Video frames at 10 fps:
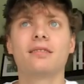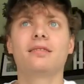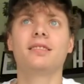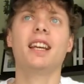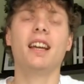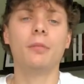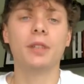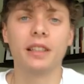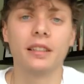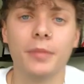
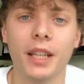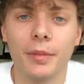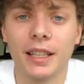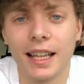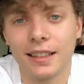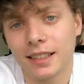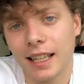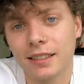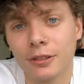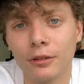mean that's
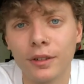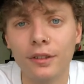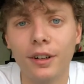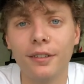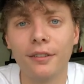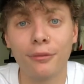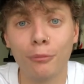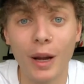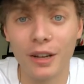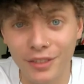that sort of
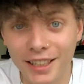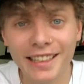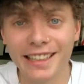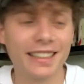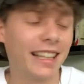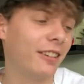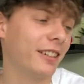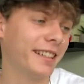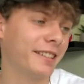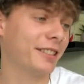way of thinking and that
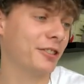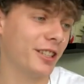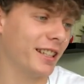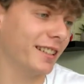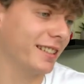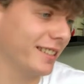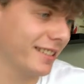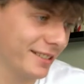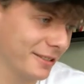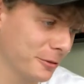ideology and,
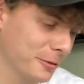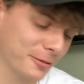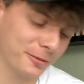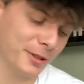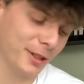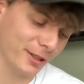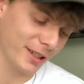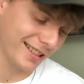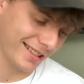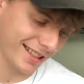you know,
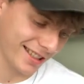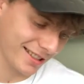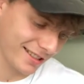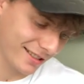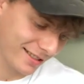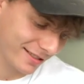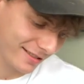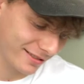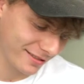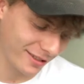that
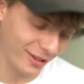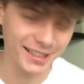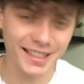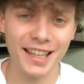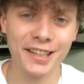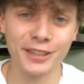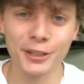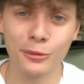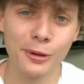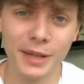idea
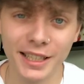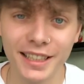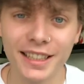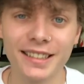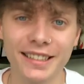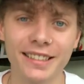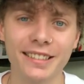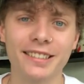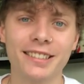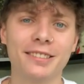around what money is
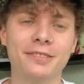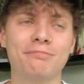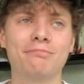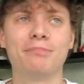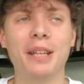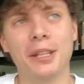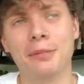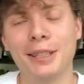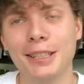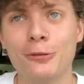and
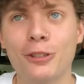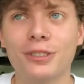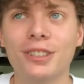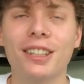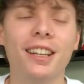being money driven.